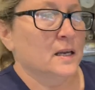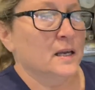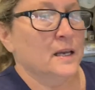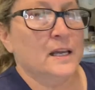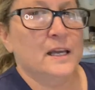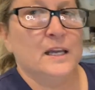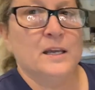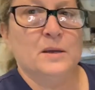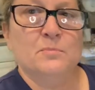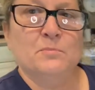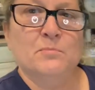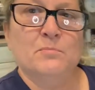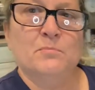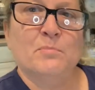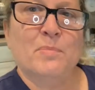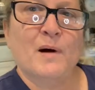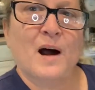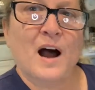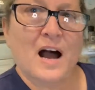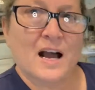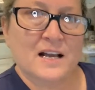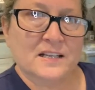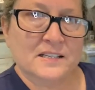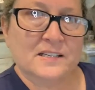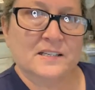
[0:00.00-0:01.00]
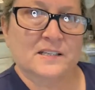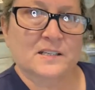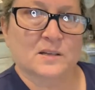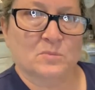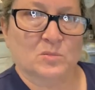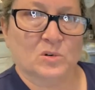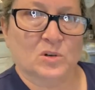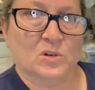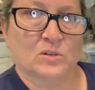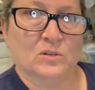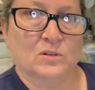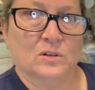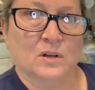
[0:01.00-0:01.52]

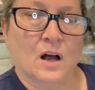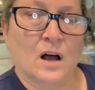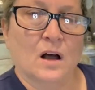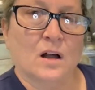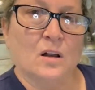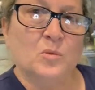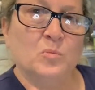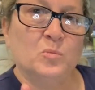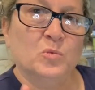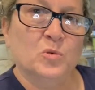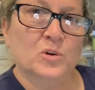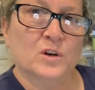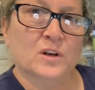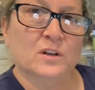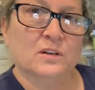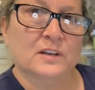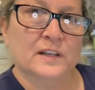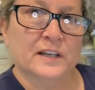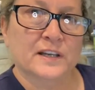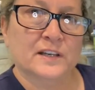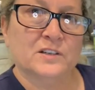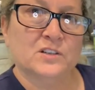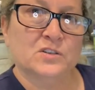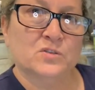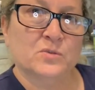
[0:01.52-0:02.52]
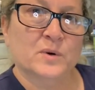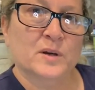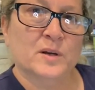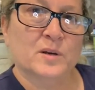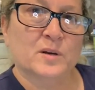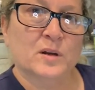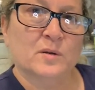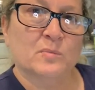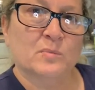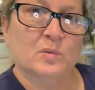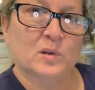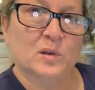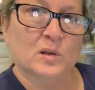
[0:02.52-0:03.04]
Impostable. I'll put a link to
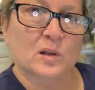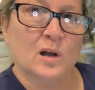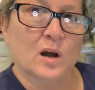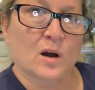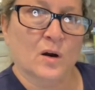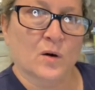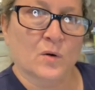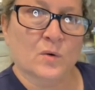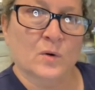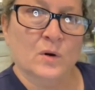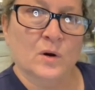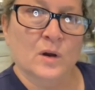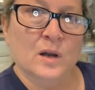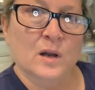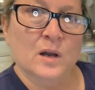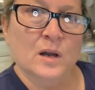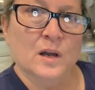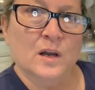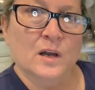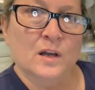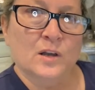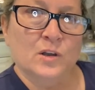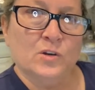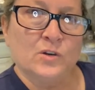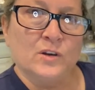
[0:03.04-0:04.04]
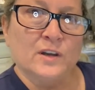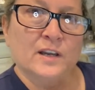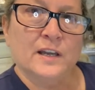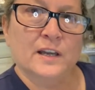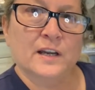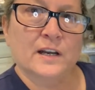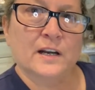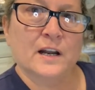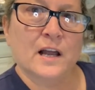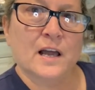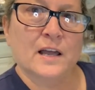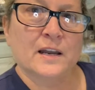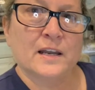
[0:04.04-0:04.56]
it below. You can get
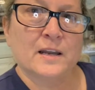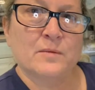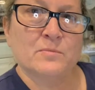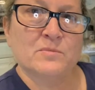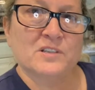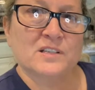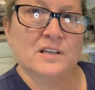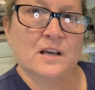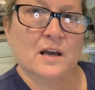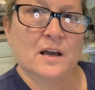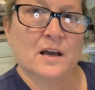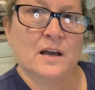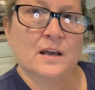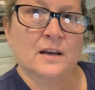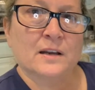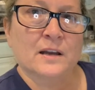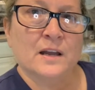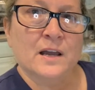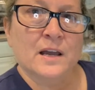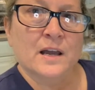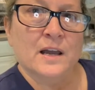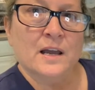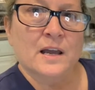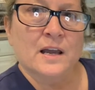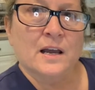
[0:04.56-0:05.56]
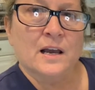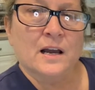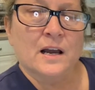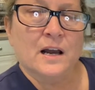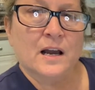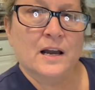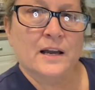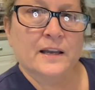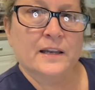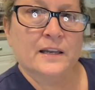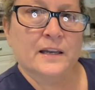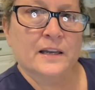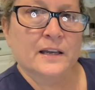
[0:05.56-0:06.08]
it on Amazon.
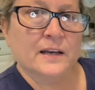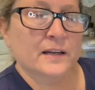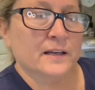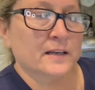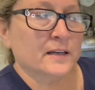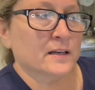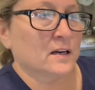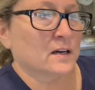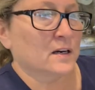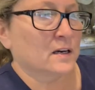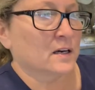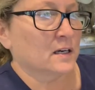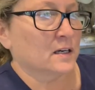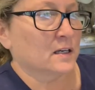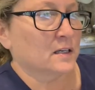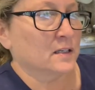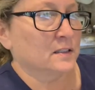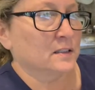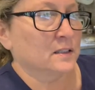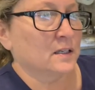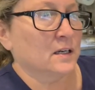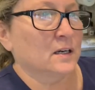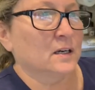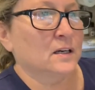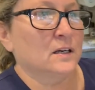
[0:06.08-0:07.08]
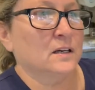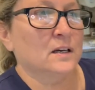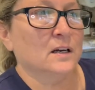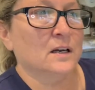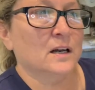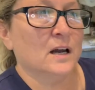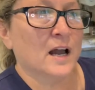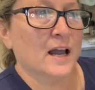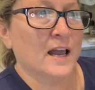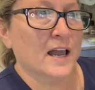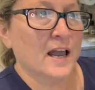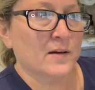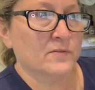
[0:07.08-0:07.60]
I get it on,
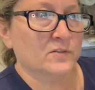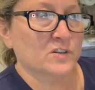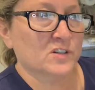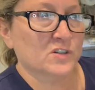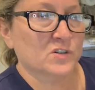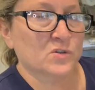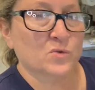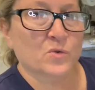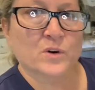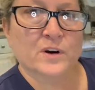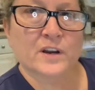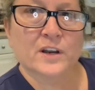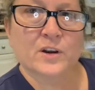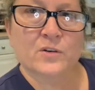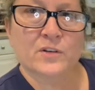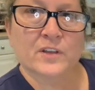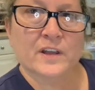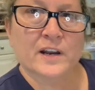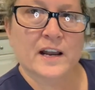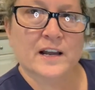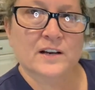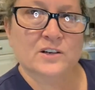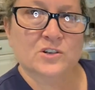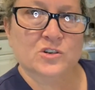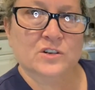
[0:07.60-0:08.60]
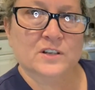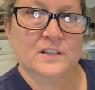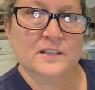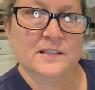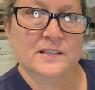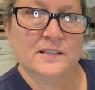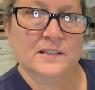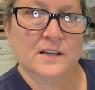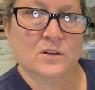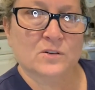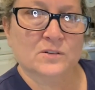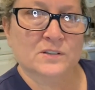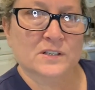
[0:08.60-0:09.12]
I have a store here that actually
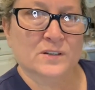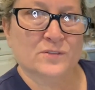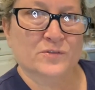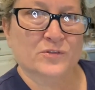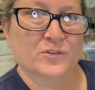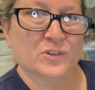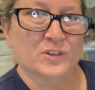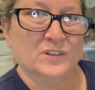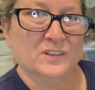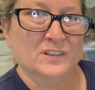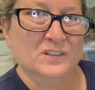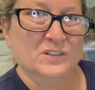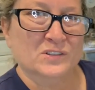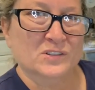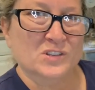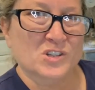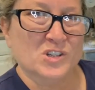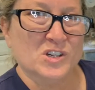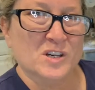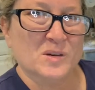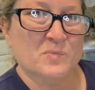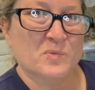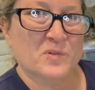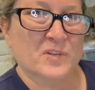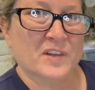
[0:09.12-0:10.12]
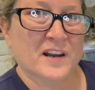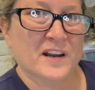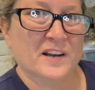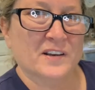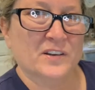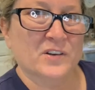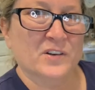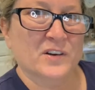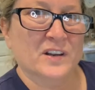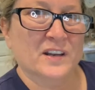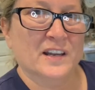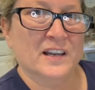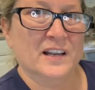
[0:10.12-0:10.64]
sells it for a little cheaper than
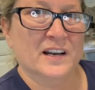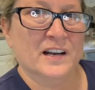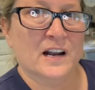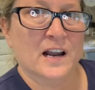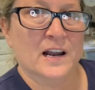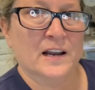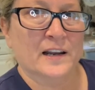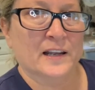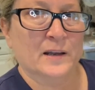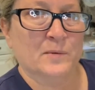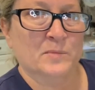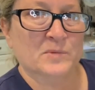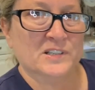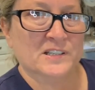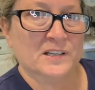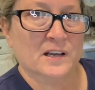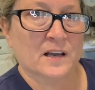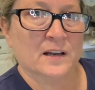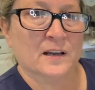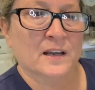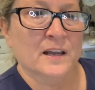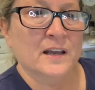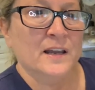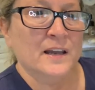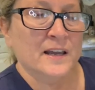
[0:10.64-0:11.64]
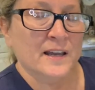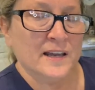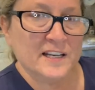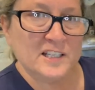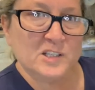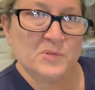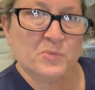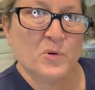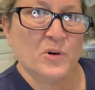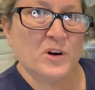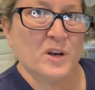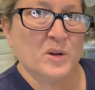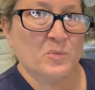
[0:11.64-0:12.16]
you can get it on Amazon. It's
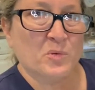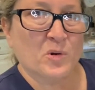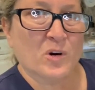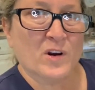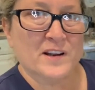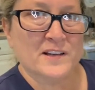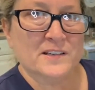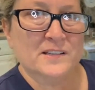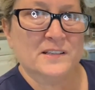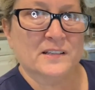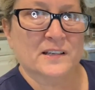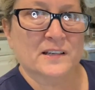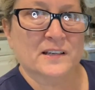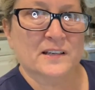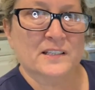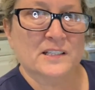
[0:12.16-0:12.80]
pretty pricey.